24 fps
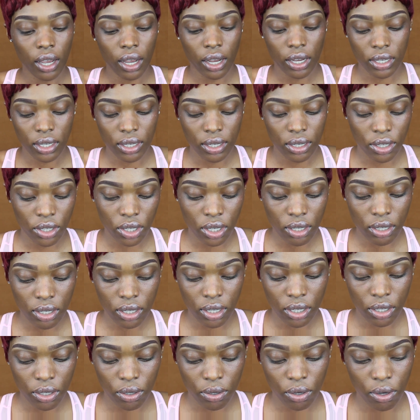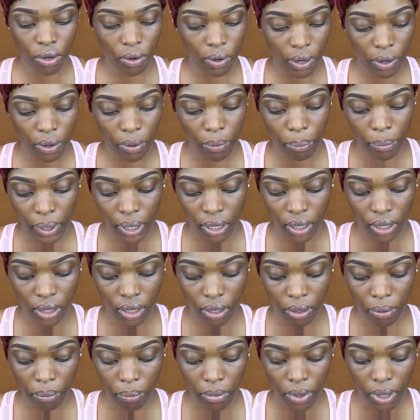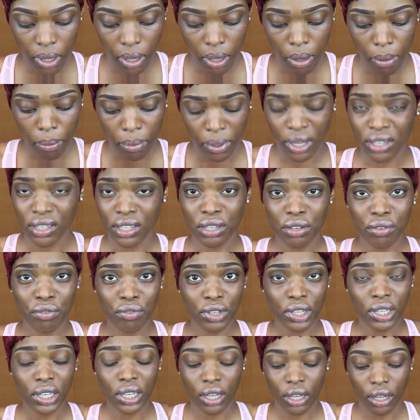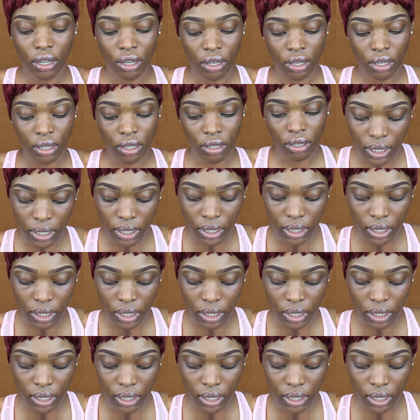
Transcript: I suggest that you go out and buy them because they're really good.